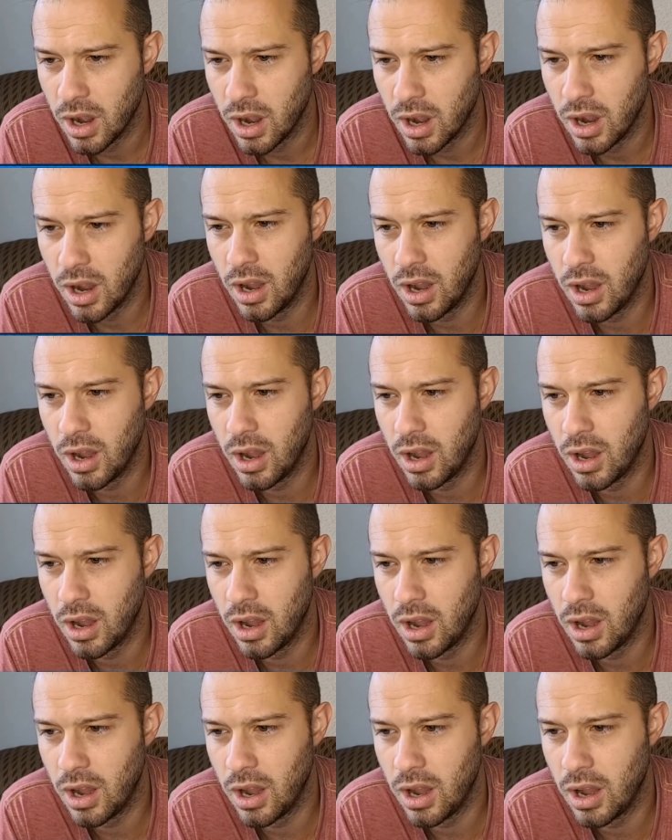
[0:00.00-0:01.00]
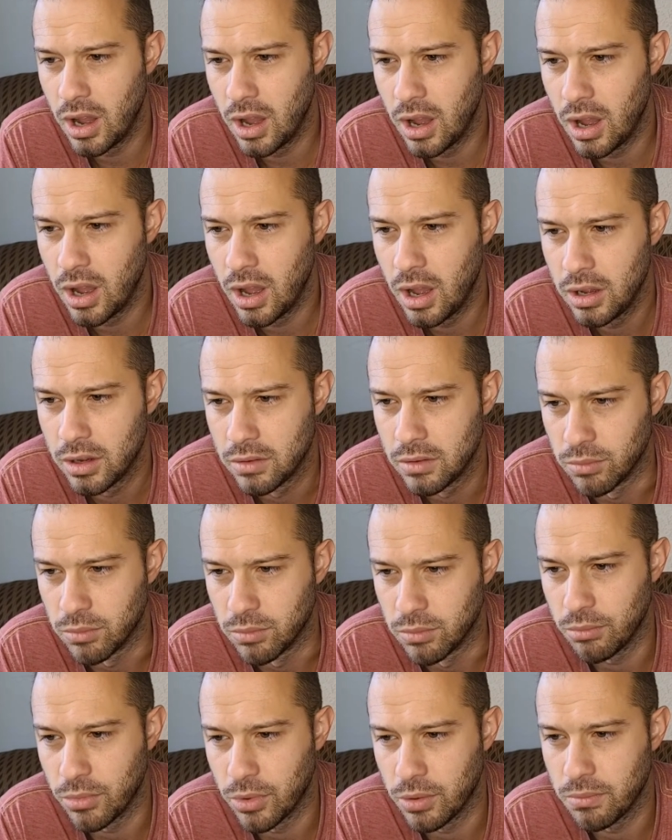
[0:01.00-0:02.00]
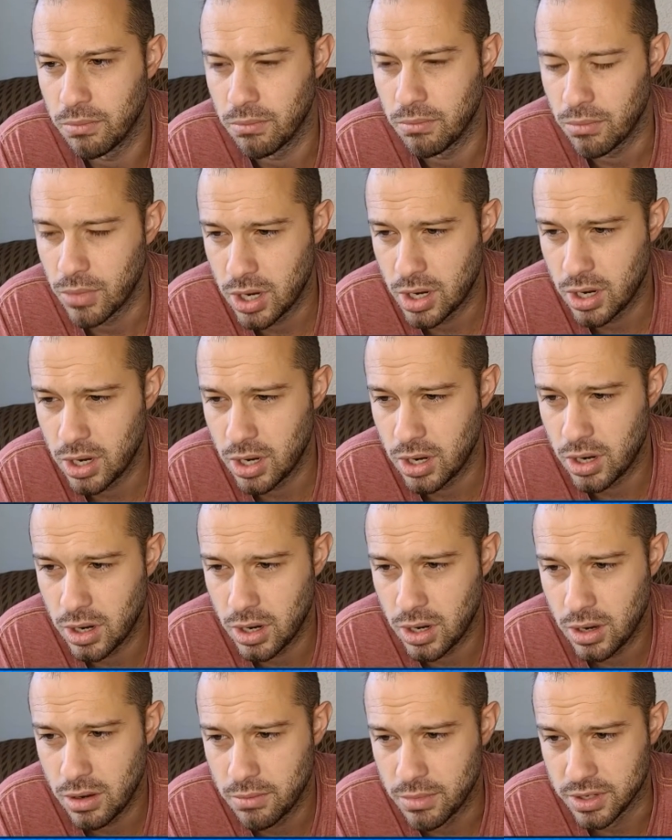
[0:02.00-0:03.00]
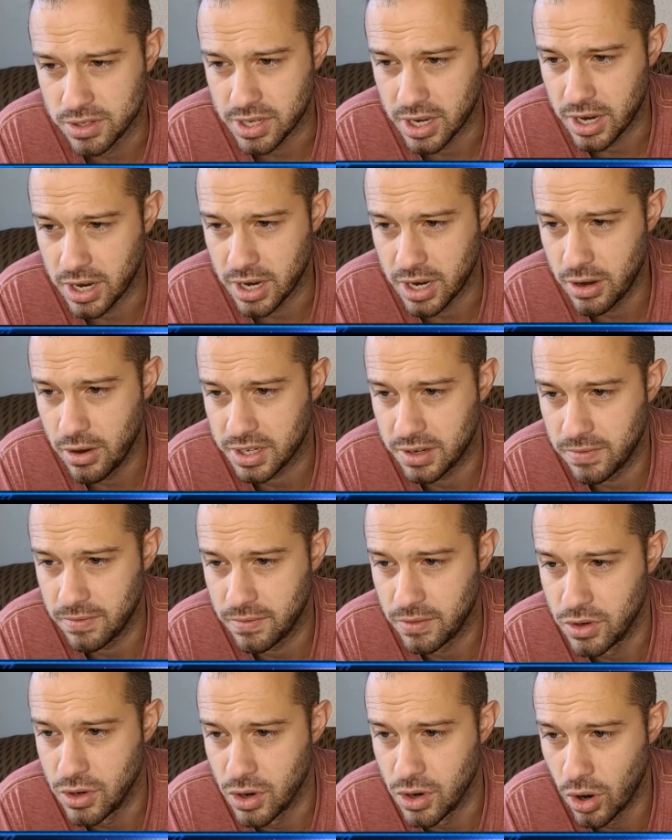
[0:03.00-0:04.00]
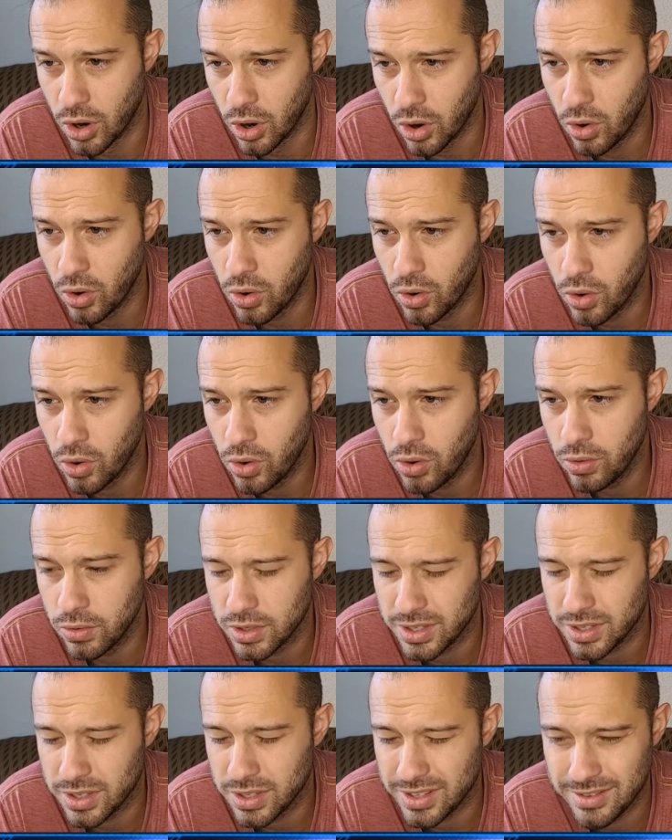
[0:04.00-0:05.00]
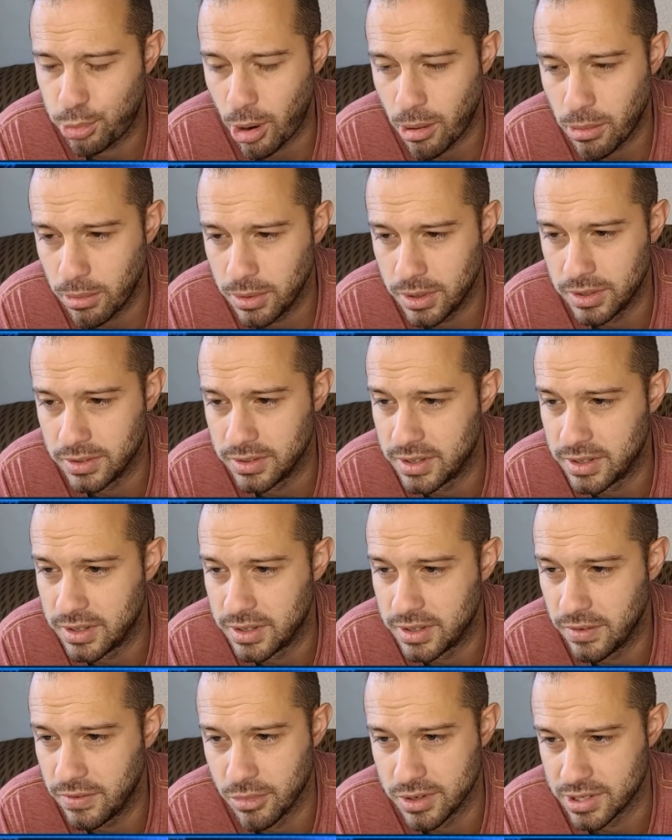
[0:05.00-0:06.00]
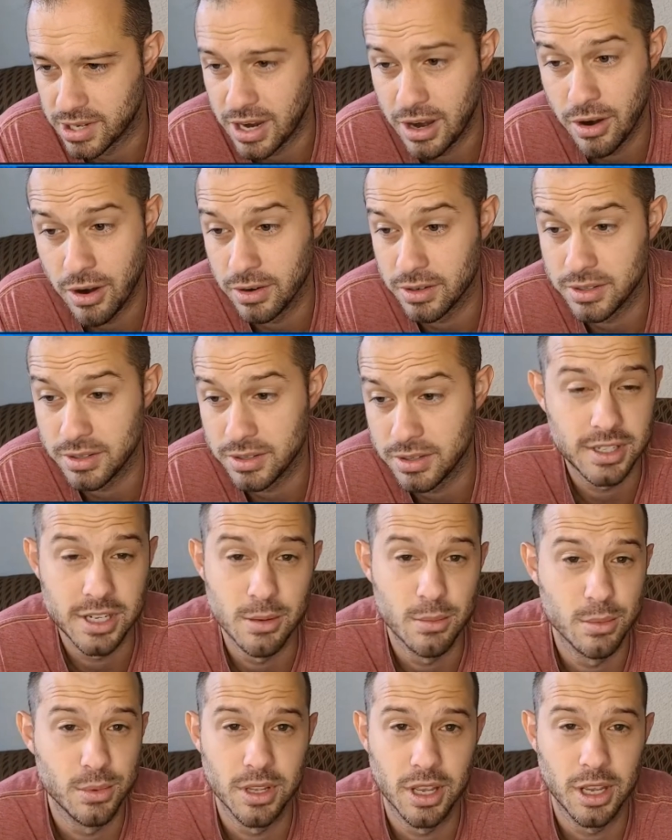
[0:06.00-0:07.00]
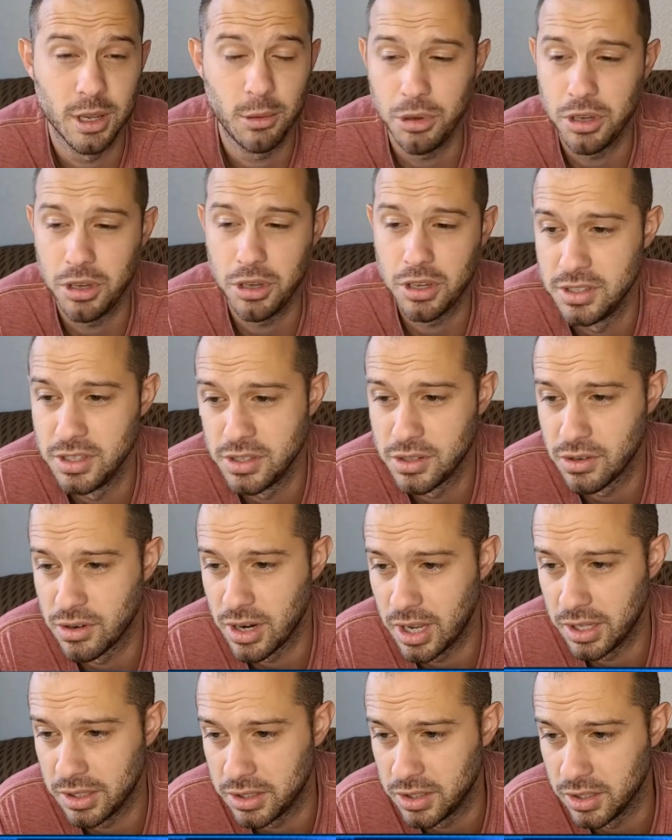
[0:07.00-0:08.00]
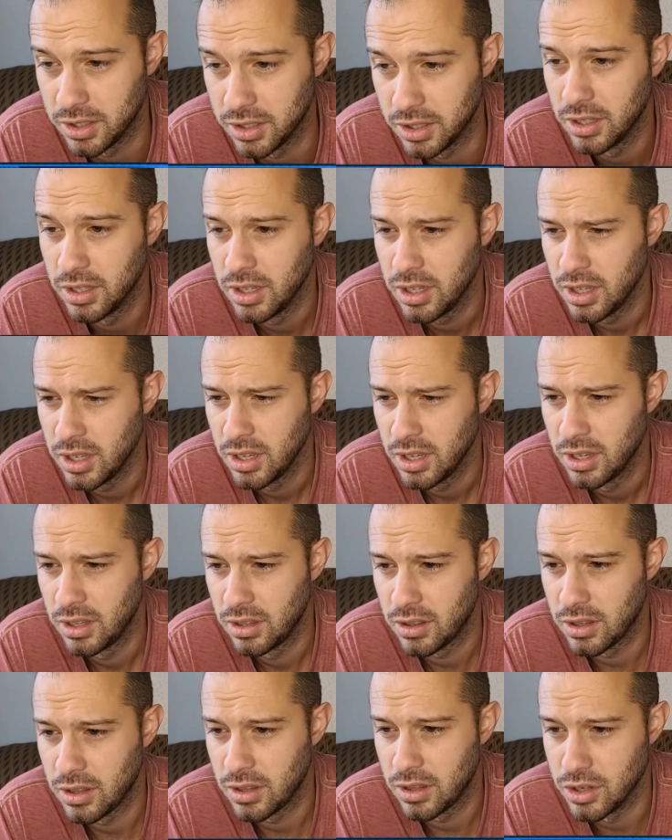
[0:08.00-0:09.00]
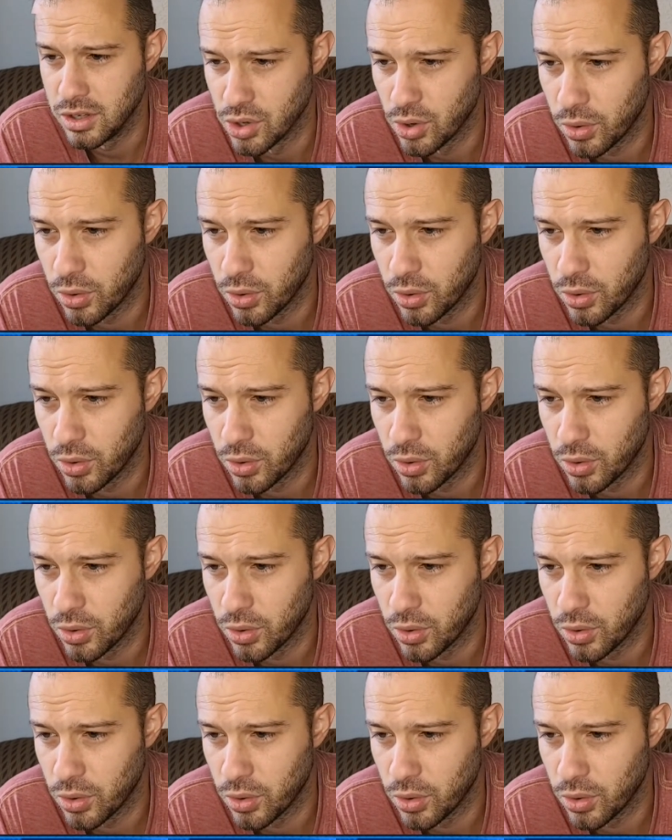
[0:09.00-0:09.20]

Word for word: Uh, oh, Miss Harris, I know this is probably a different Miss Harris, it seems like, because these are not the the